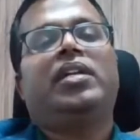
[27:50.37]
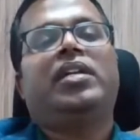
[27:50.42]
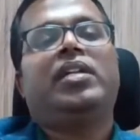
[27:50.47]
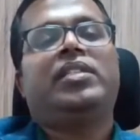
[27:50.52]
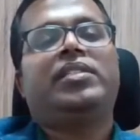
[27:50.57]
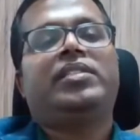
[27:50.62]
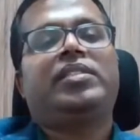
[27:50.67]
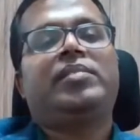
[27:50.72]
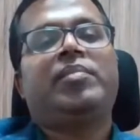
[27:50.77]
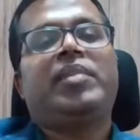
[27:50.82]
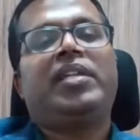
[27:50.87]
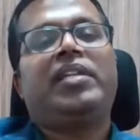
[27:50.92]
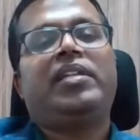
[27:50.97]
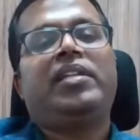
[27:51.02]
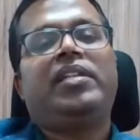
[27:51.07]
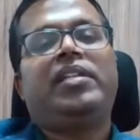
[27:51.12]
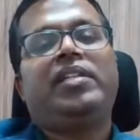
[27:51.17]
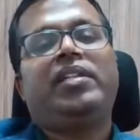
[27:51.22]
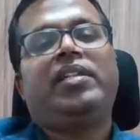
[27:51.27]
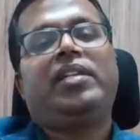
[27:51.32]

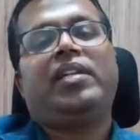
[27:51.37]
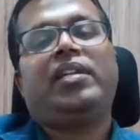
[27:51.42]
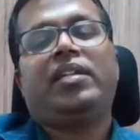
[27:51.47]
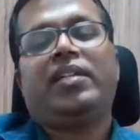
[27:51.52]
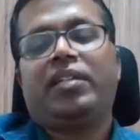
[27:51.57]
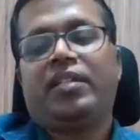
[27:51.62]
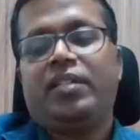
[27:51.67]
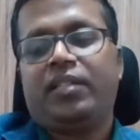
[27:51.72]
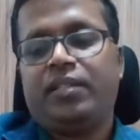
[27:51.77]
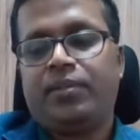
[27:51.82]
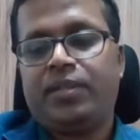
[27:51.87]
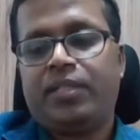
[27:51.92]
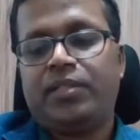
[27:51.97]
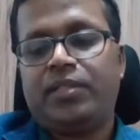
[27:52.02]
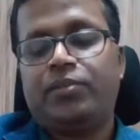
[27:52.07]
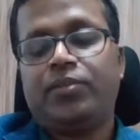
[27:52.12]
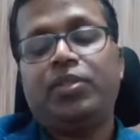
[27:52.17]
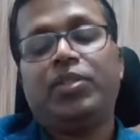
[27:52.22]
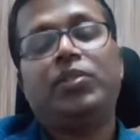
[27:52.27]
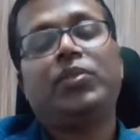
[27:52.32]
Similarly, what
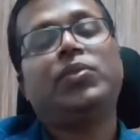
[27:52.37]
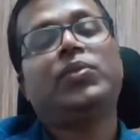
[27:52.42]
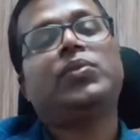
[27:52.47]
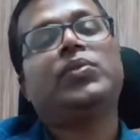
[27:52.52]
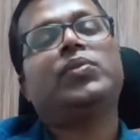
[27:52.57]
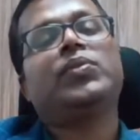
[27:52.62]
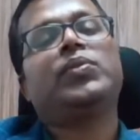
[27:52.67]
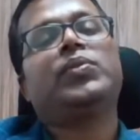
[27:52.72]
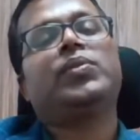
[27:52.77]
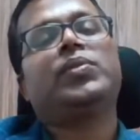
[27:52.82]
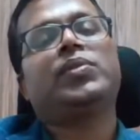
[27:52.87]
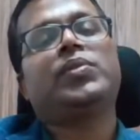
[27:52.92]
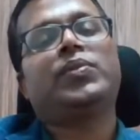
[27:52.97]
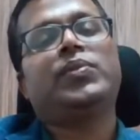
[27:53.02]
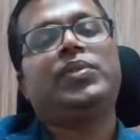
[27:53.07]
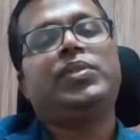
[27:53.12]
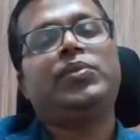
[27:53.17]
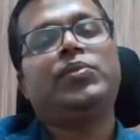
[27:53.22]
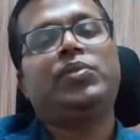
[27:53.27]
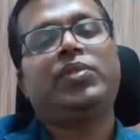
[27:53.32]
we do, we
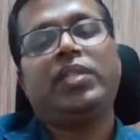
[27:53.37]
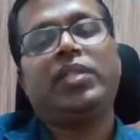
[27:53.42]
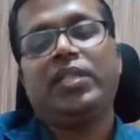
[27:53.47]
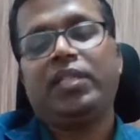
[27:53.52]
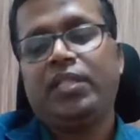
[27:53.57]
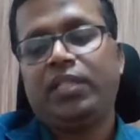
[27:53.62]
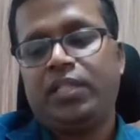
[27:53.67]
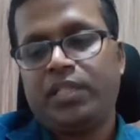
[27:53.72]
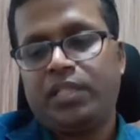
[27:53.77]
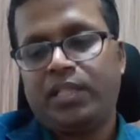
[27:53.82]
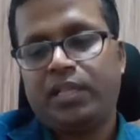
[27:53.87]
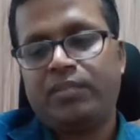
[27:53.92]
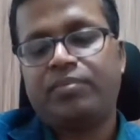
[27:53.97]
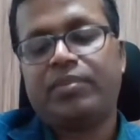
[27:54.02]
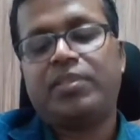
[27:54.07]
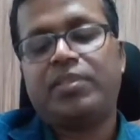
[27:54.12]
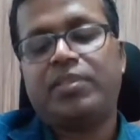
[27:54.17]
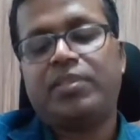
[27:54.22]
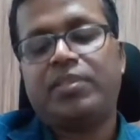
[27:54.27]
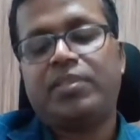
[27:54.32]
usually
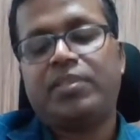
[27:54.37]
after